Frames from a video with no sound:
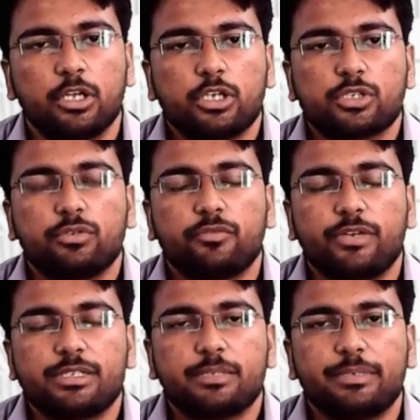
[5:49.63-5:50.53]
So
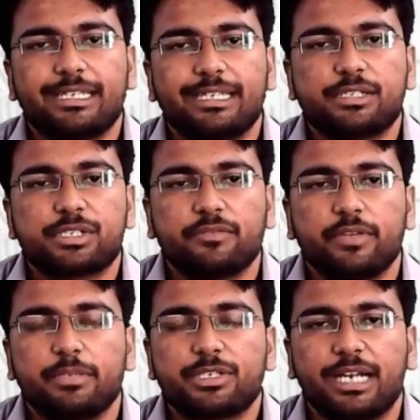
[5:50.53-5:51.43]
once the measuring system
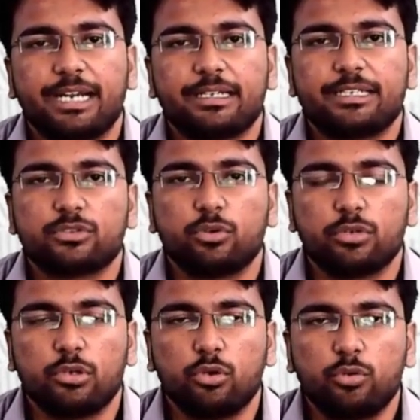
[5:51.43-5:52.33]
will be start its
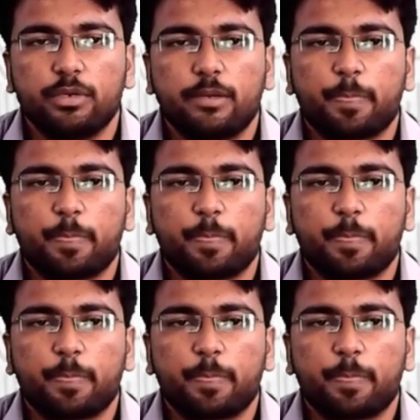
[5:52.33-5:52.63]
own loop,